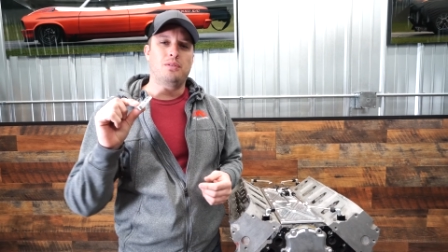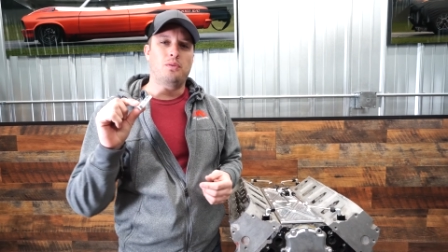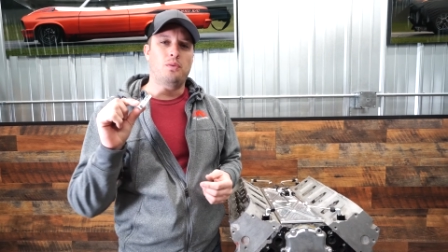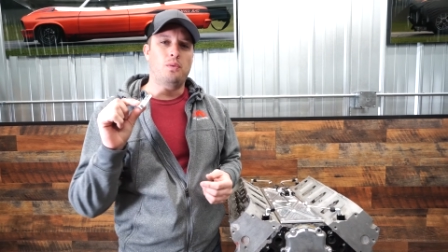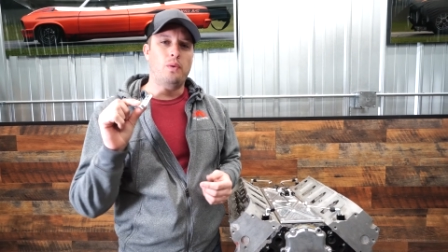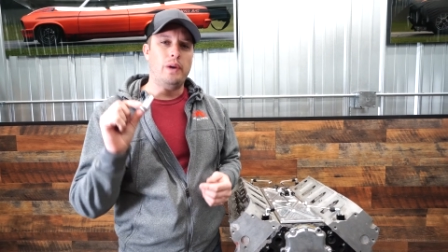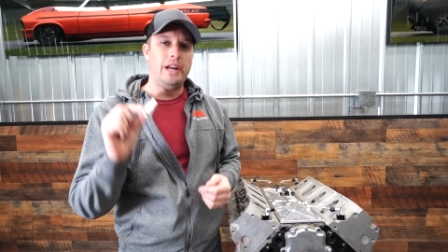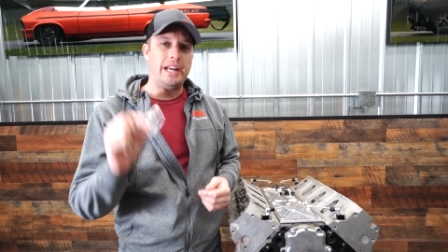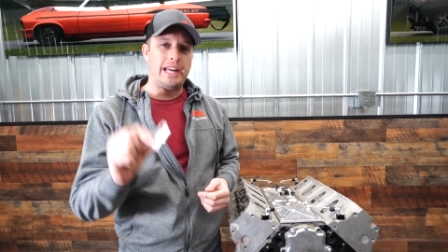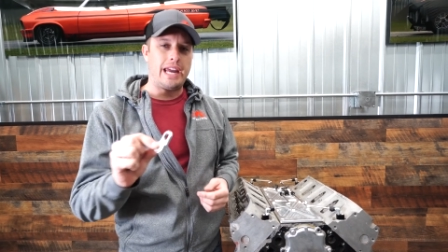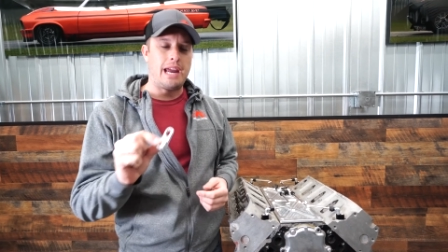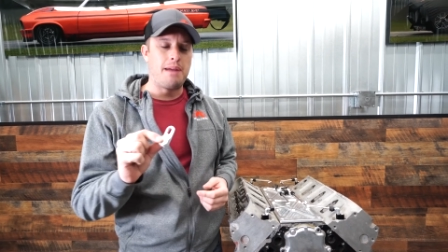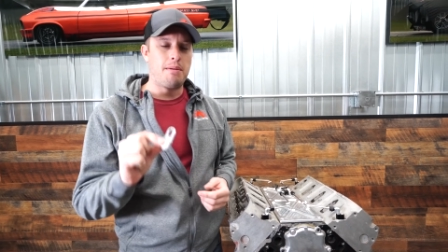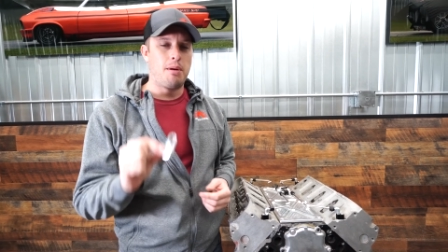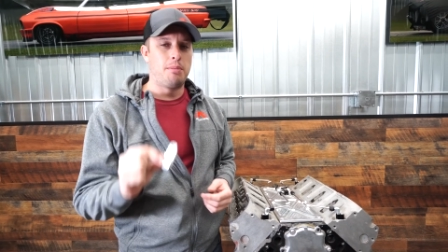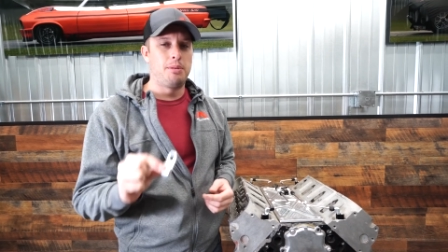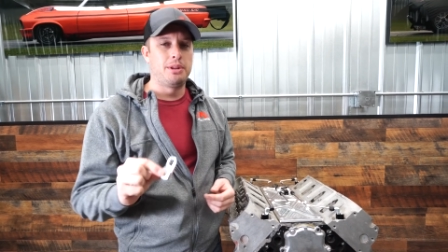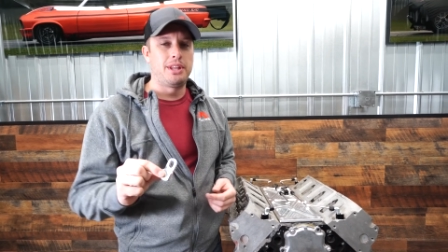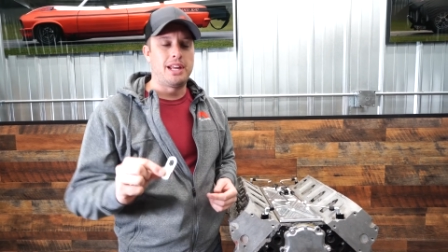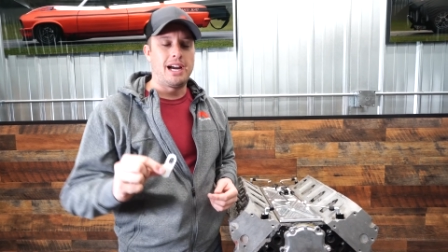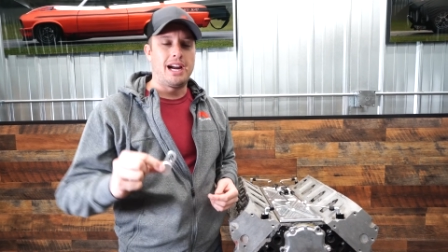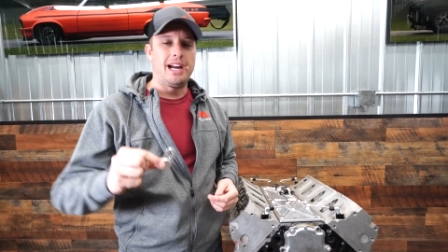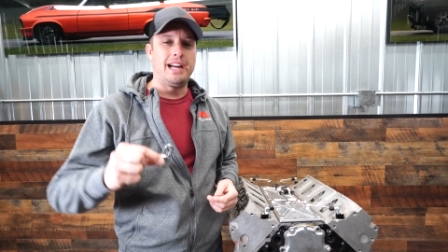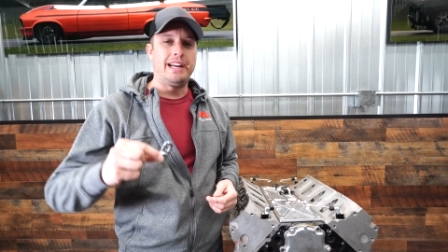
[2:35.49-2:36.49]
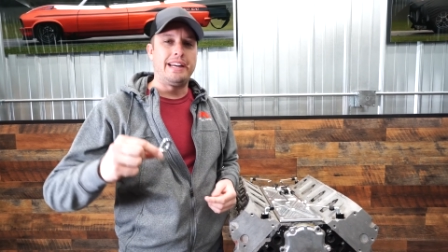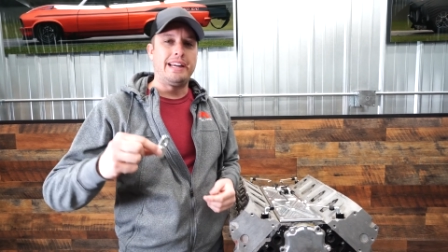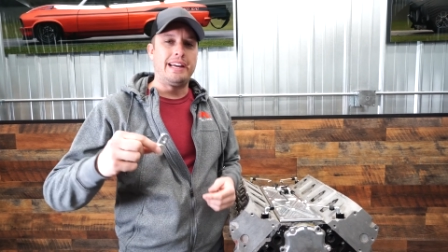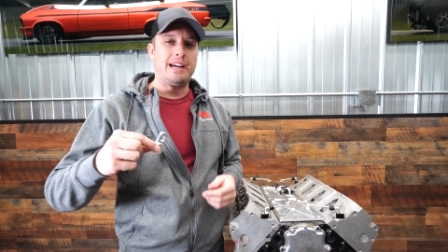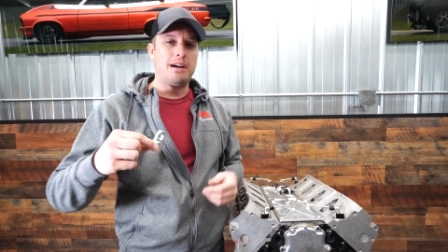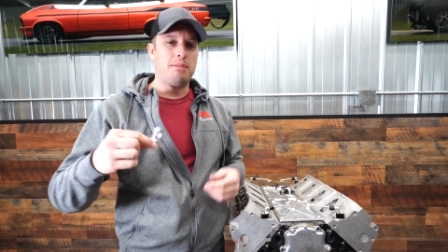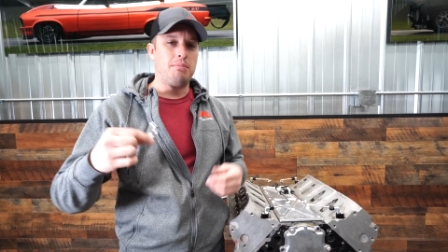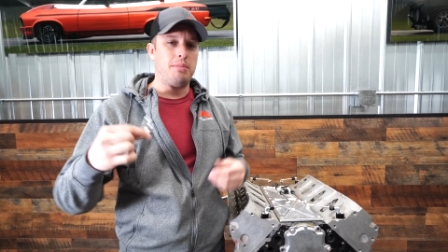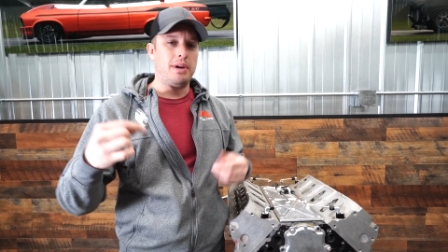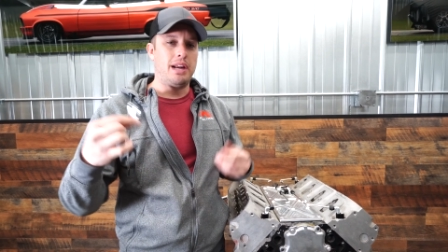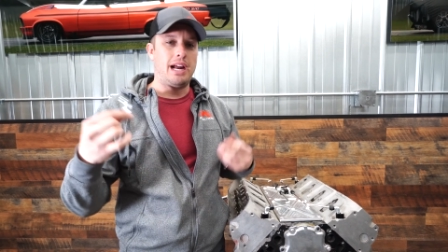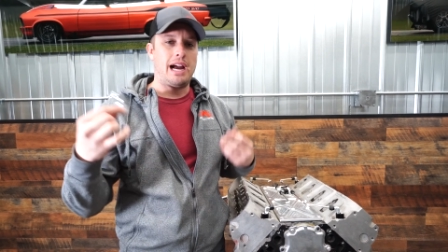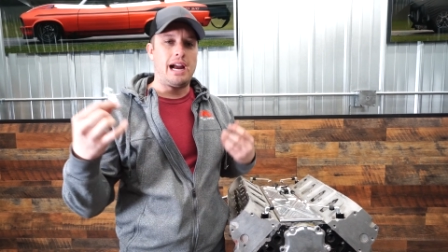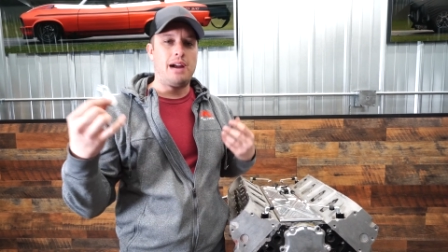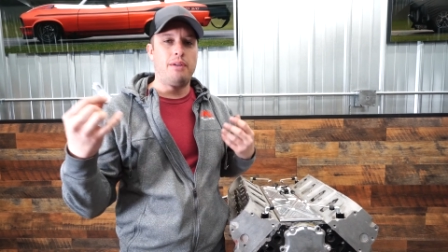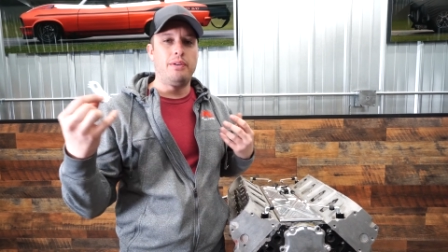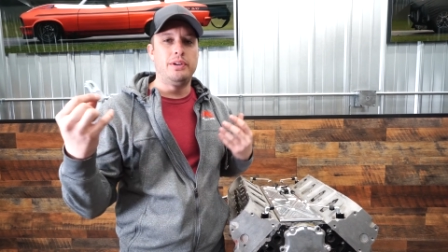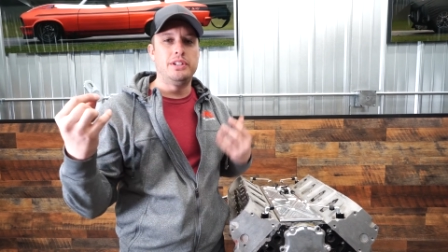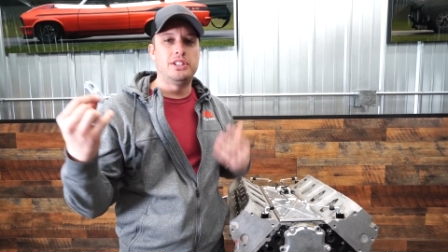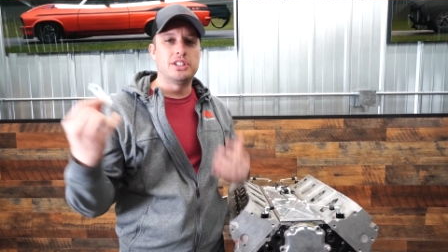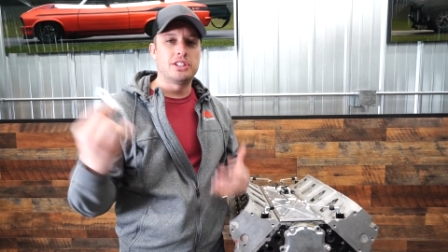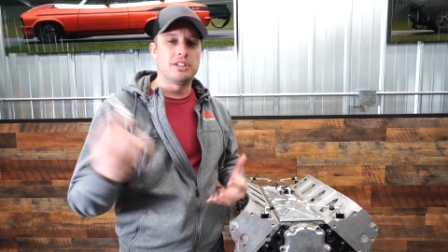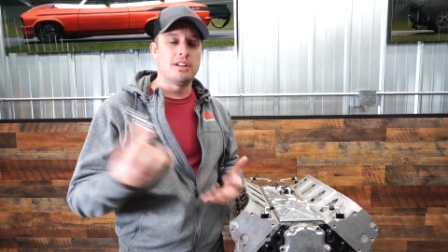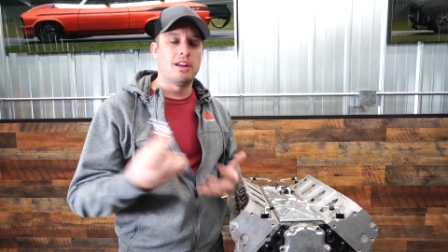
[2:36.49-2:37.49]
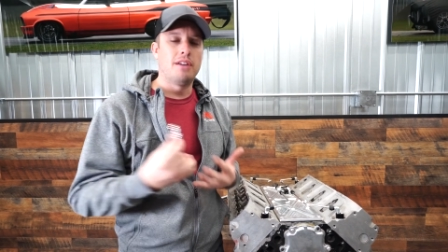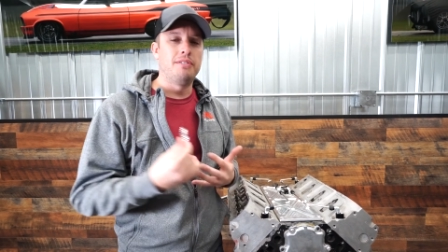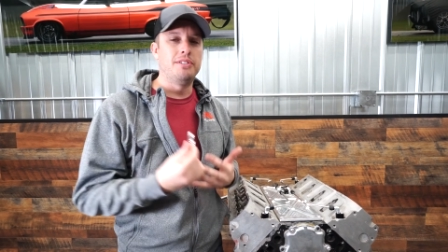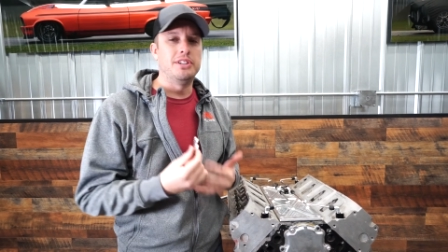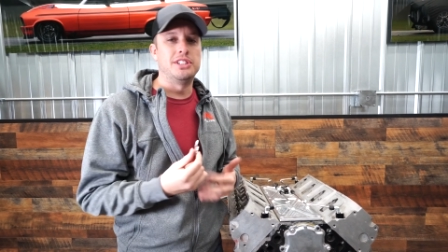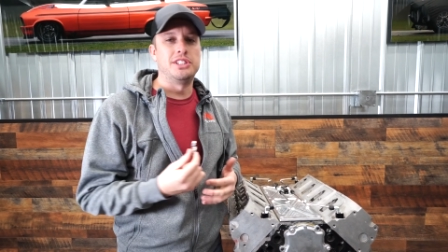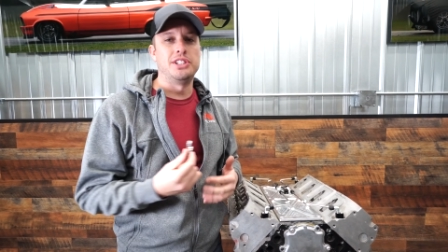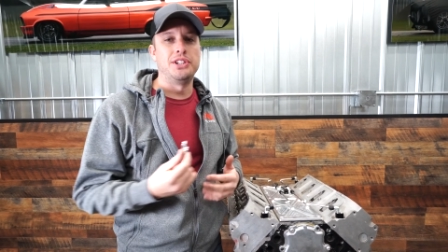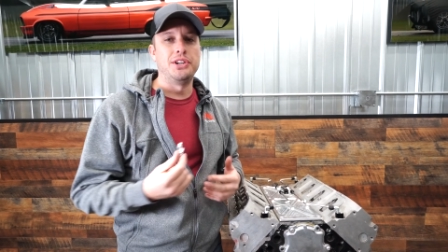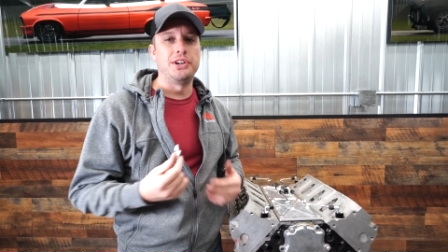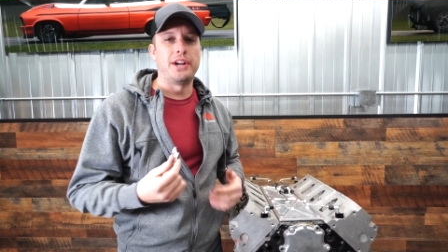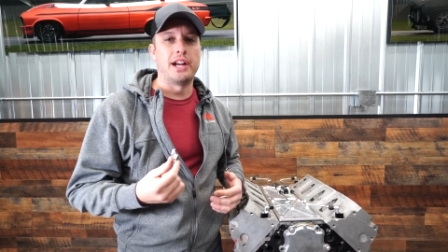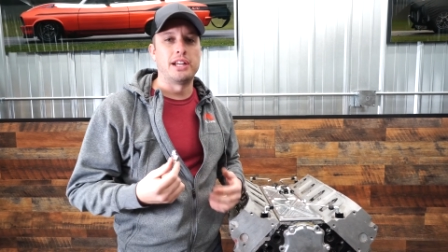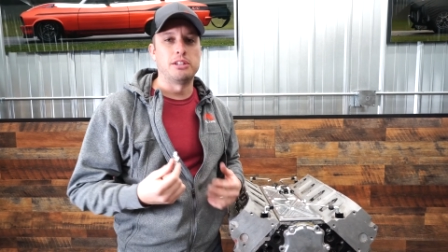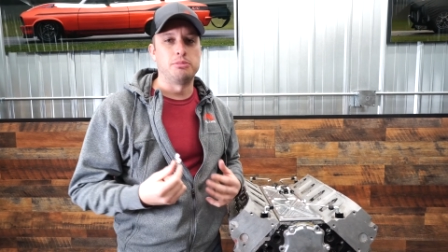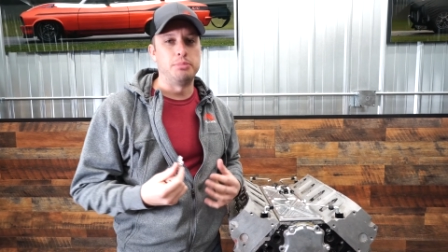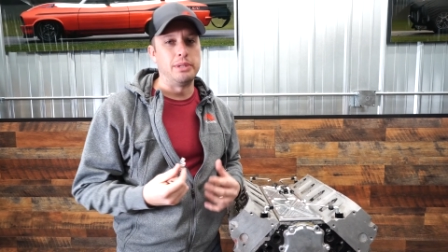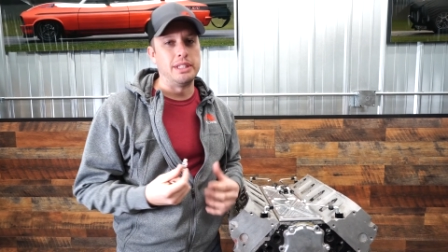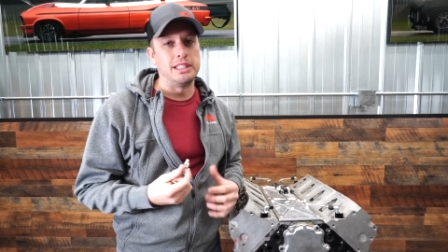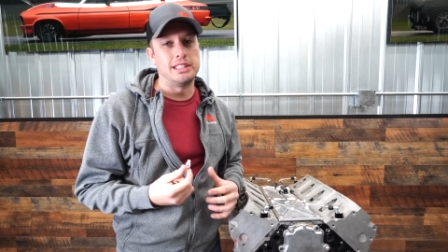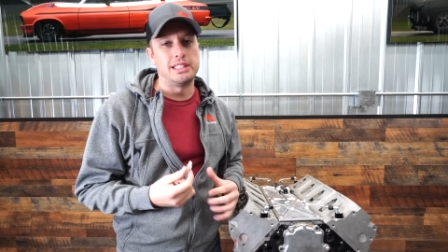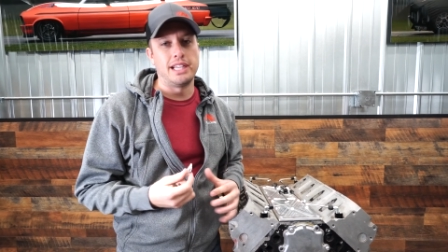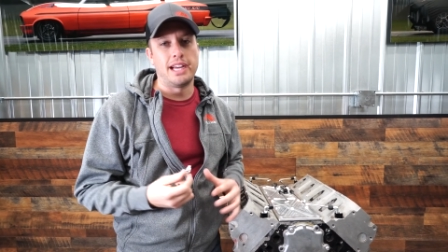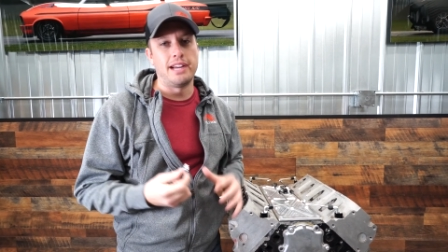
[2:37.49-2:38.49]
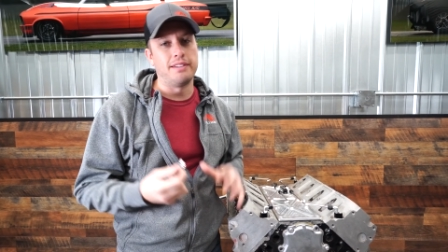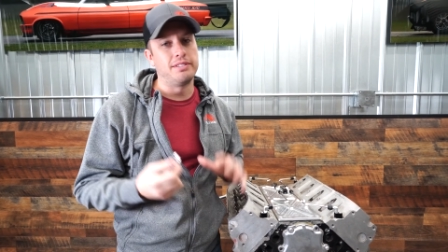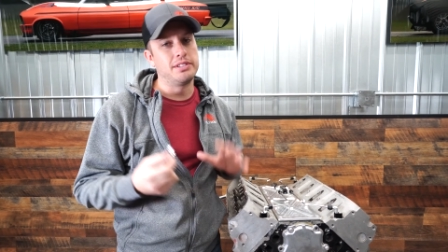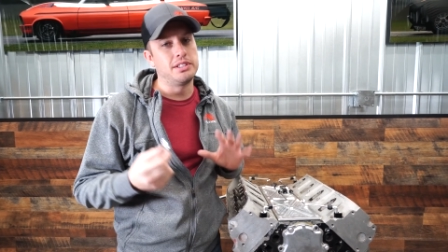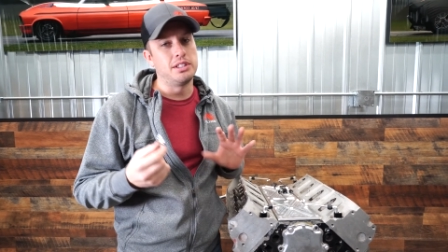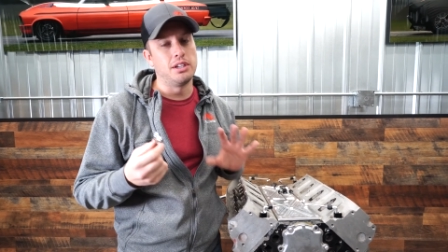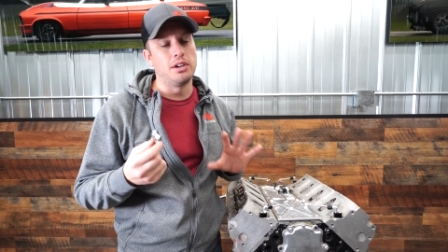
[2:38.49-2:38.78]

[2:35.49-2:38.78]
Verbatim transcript: We came up with the idea, but I would just love to see you guys be safe.